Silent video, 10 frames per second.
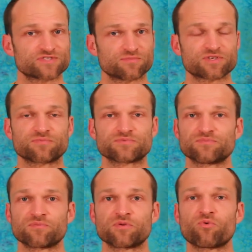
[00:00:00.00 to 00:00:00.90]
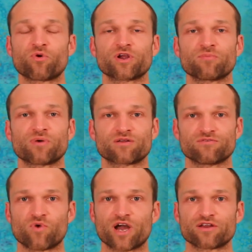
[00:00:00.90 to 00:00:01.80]
sometimes maybe pouring a bottle
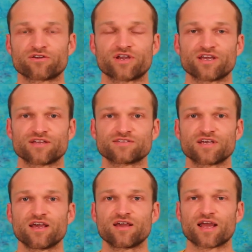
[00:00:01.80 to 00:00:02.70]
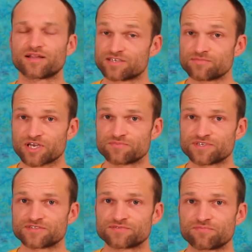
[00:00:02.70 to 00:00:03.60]
of wine on our heads, and sometimes
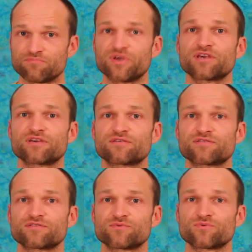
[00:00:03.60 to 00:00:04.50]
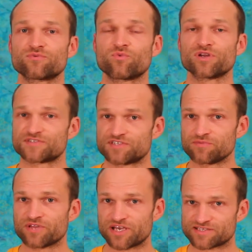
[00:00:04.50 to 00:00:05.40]
it's making what
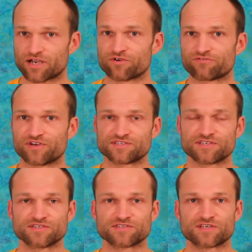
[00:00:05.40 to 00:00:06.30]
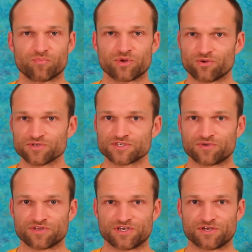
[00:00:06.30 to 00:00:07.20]
seem like sacrifices. But
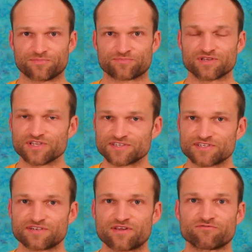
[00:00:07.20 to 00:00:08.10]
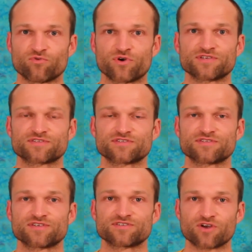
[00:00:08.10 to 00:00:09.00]
ultimately, listening to that voice
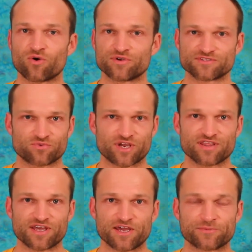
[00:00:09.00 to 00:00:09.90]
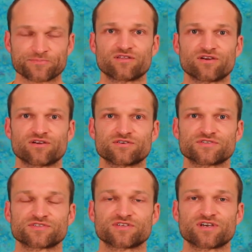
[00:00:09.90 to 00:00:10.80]
is always the right thing.
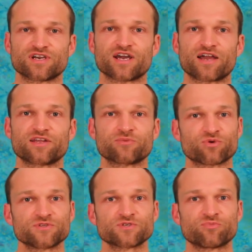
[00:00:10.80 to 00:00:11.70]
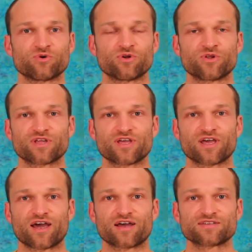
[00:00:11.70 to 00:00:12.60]
There's a guiding principle
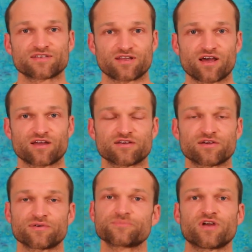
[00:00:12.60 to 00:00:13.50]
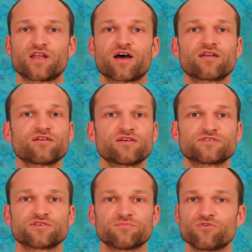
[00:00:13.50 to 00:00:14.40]
at Ananda. Ananda
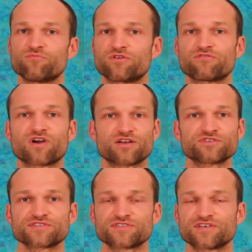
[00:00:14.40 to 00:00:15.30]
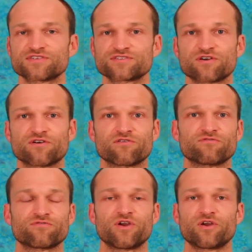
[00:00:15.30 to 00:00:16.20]
is a movement of consciousness,
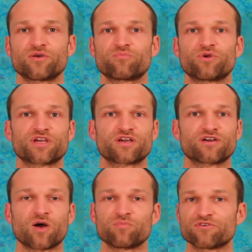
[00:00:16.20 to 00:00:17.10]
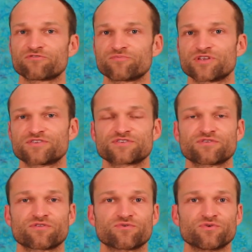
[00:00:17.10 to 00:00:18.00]
of bringing upliftment
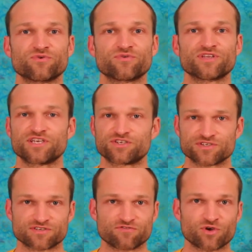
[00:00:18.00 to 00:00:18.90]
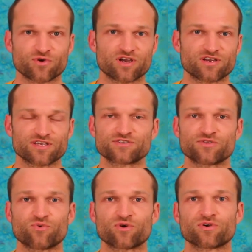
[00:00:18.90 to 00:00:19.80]
through the teachings of yoga into
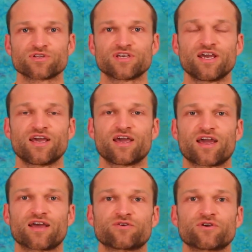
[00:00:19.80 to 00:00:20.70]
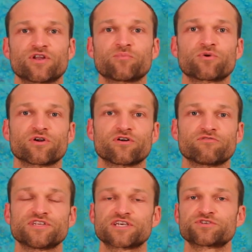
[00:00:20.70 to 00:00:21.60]
the world. And there are a number of
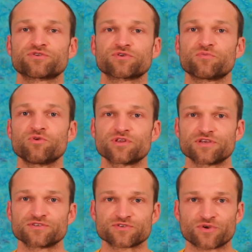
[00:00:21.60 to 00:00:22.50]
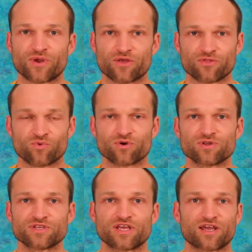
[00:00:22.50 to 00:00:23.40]
intentional communities around the
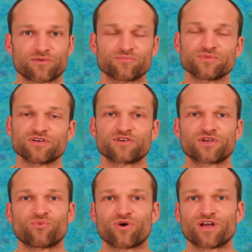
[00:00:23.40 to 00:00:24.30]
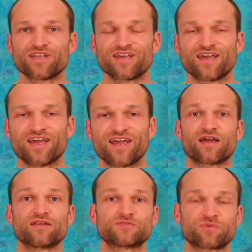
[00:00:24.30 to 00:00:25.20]
world, and I'm living in one.
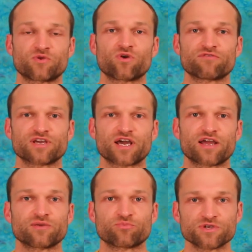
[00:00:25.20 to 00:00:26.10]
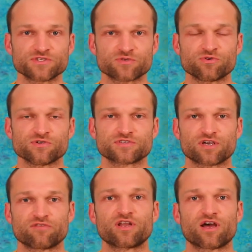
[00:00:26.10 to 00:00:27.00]
And it's been one of the guiding principles
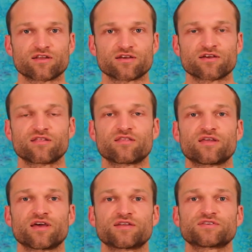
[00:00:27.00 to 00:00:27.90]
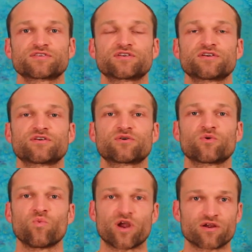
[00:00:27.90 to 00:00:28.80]
of Ananda that
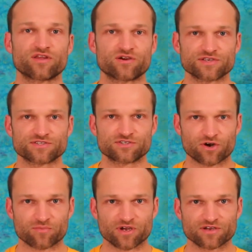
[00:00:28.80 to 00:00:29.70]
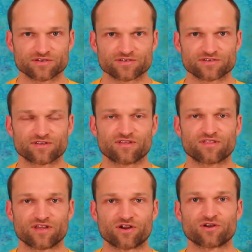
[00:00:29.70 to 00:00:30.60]
where there is Dharma,
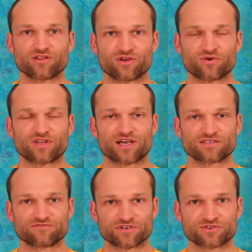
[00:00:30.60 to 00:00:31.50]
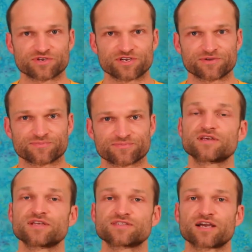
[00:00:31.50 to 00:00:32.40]
there alone lies victory.
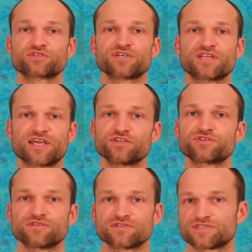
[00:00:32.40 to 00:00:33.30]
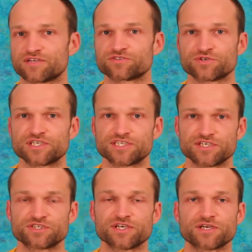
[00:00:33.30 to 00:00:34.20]
It's actually an ancient Sanskrit
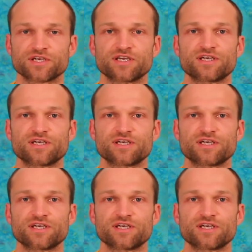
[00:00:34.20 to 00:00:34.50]
teaching,